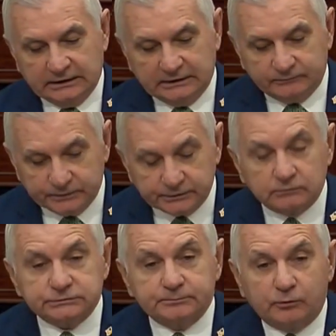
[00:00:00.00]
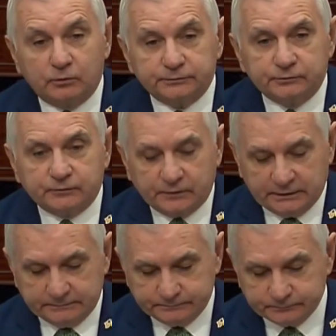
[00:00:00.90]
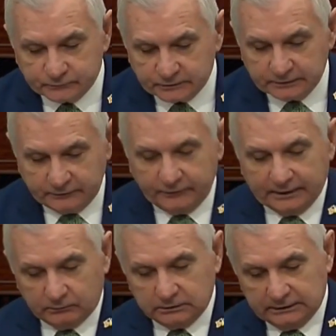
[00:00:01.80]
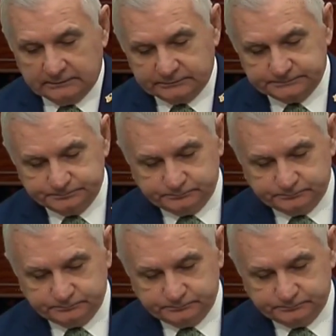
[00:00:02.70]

And if we don't support Ukraine, that will happen.